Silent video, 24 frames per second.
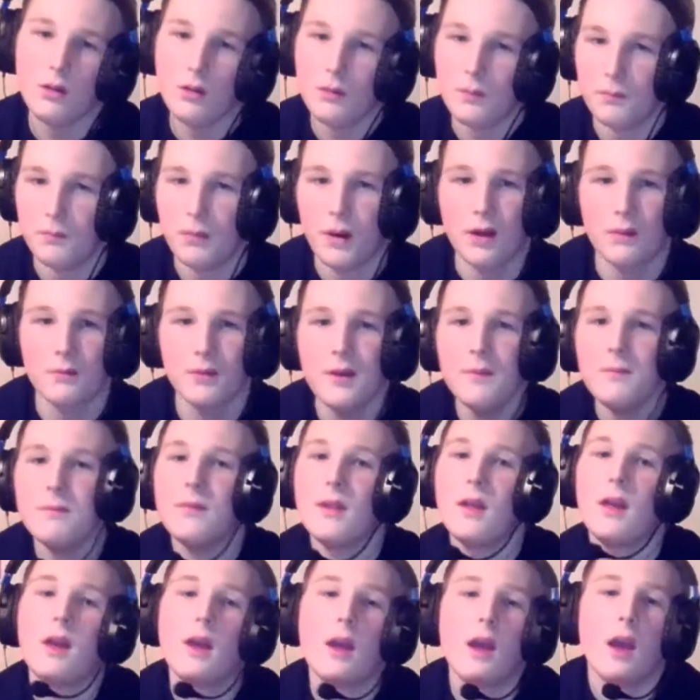Pardon me.
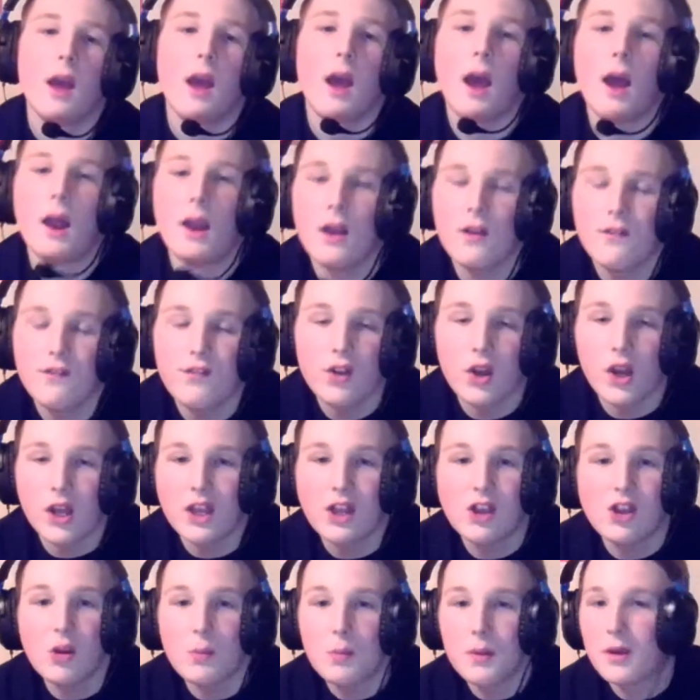And I feel like he
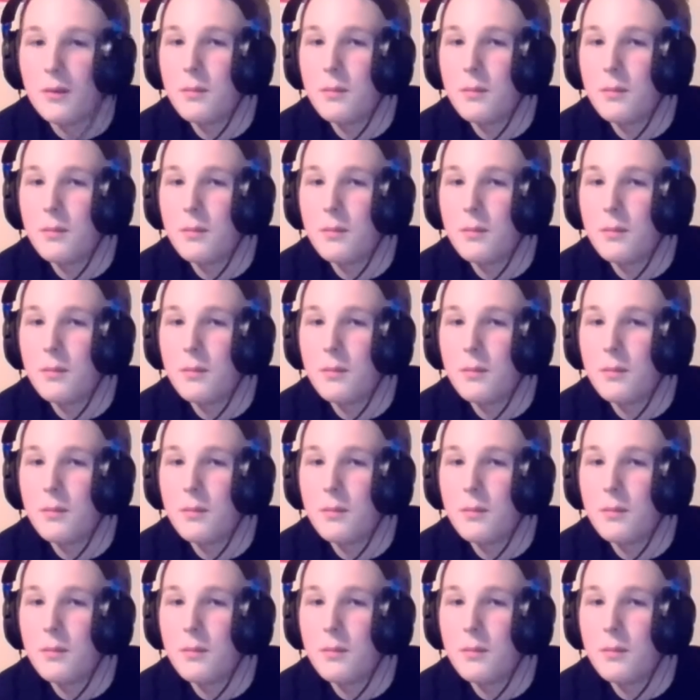could be a